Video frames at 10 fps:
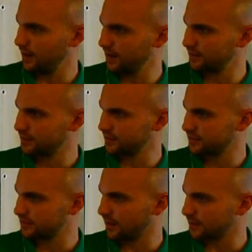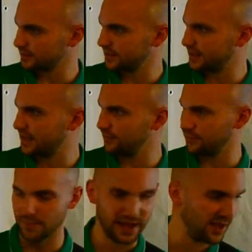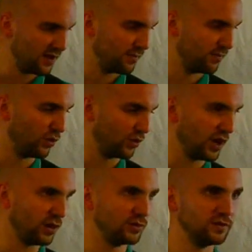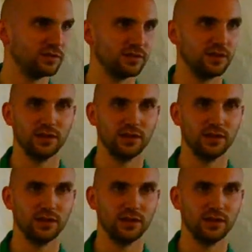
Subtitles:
And it's going to start to give me more notes